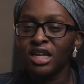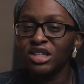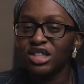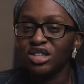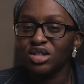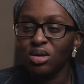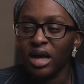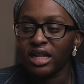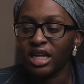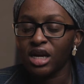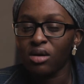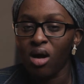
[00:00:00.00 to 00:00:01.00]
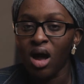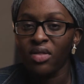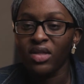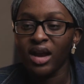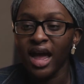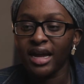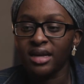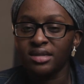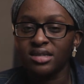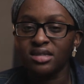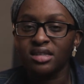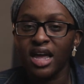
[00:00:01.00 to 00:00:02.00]
just so like later on that I can
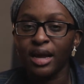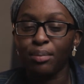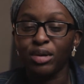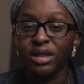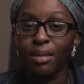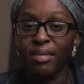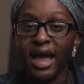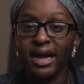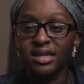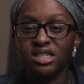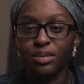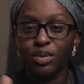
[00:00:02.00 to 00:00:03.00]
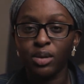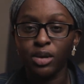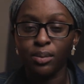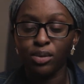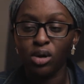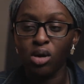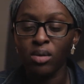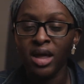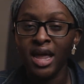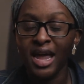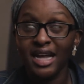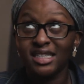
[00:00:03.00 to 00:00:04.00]
just like bring them back into Premiere Pro
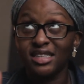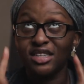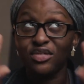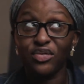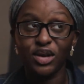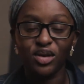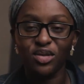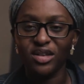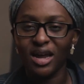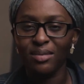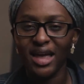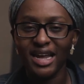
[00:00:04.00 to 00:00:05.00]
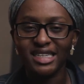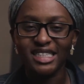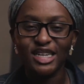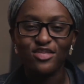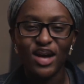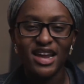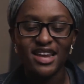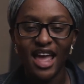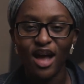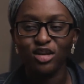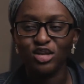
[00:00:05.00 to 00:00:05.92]
into this video that I'm editing right now,